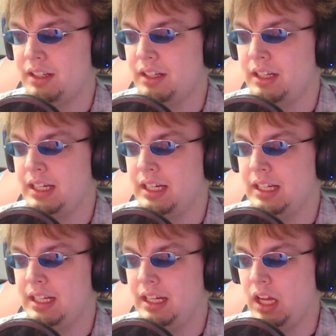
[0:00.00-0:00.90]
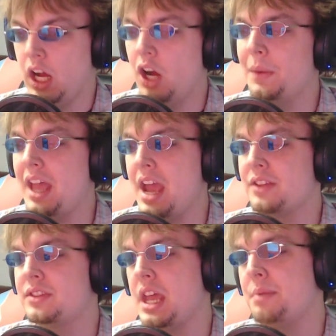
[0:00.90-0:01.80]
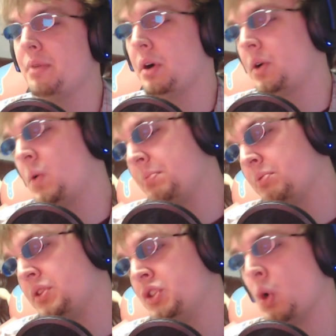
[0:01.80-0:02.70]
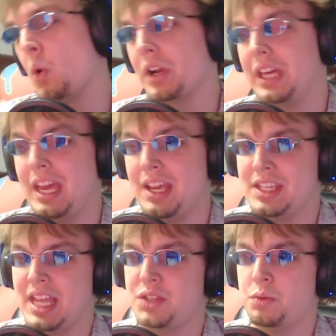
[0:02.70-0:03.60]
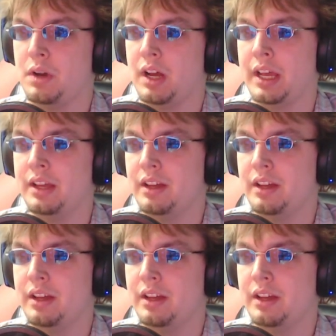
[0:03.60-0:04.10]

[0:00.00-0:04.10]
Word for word: Uh, oh, they had, they are equipped with door keys, that's why.